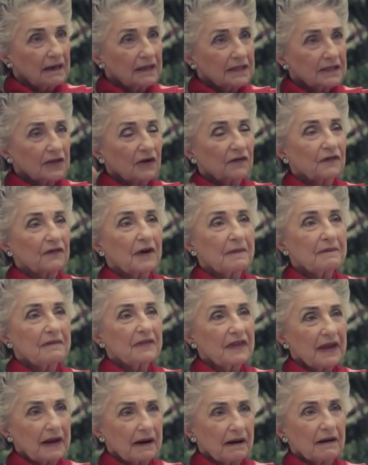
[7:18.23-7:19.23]
So from
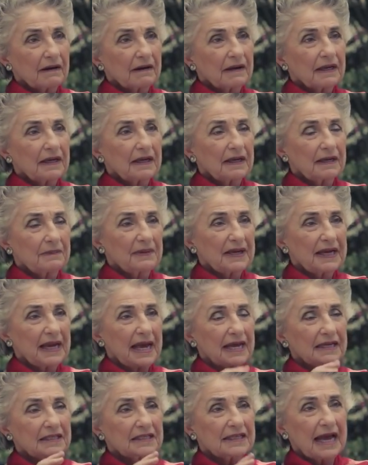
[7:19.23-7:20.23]
there, he
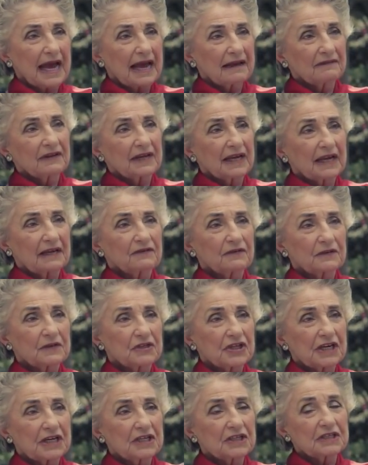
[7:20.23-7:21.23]
began to advocate for
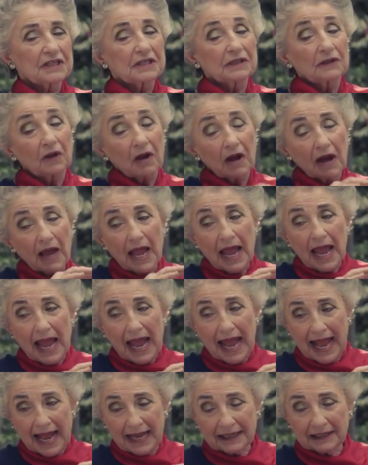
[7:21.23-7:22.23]
changes in law,
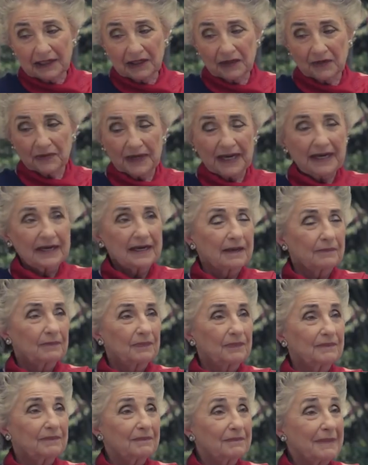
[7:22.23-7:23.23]
and he created a
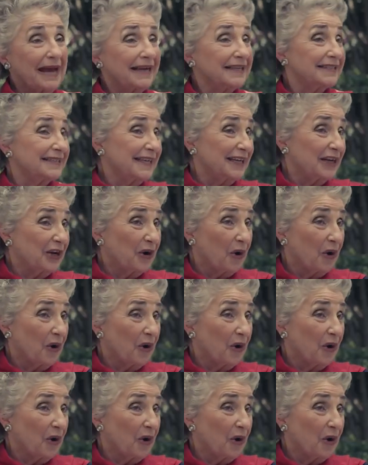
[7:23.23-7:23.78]
magazine